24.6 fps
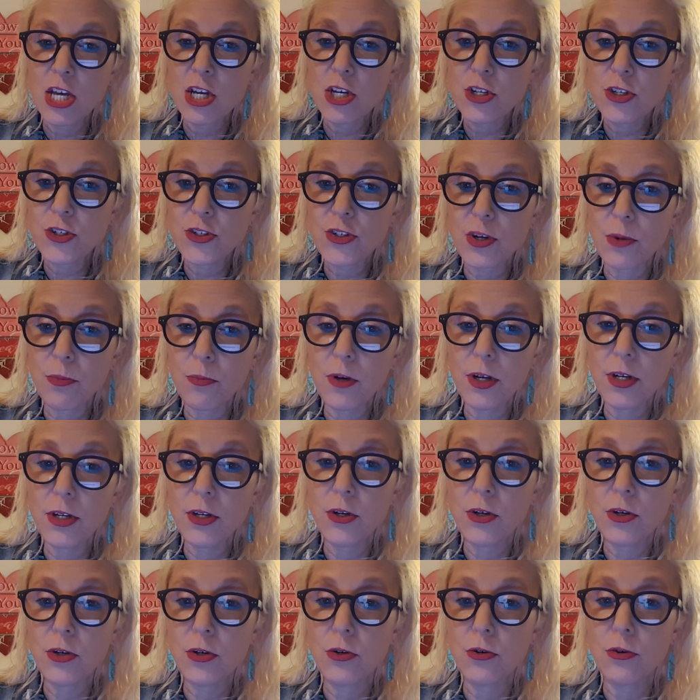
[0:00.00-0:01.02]
someone
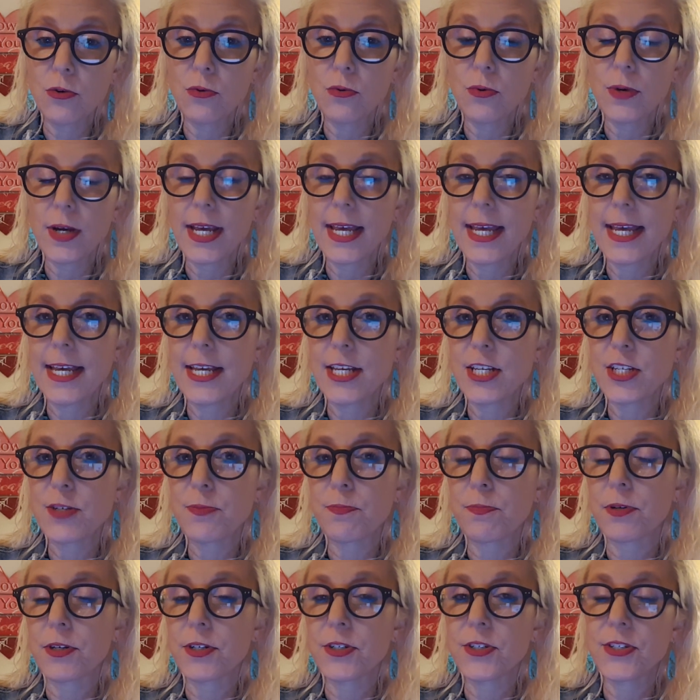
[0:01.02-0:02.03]
who is
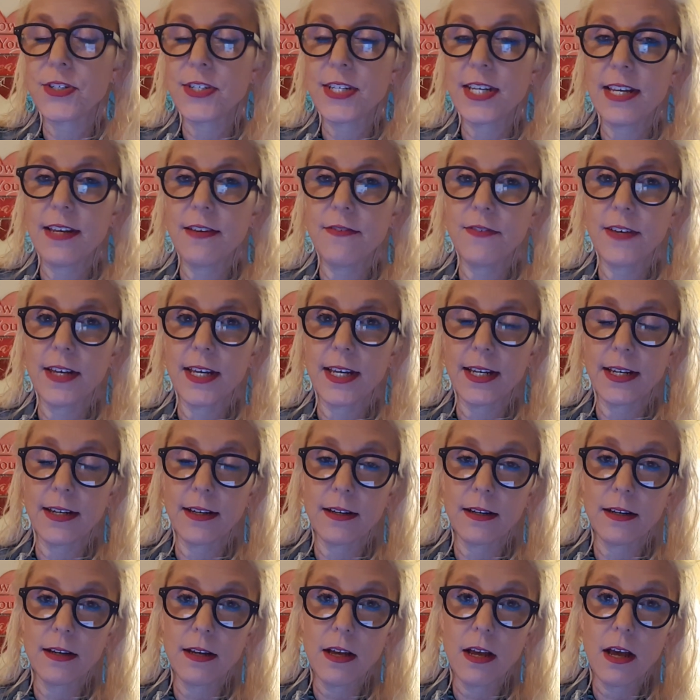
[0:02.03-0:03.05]
perceiving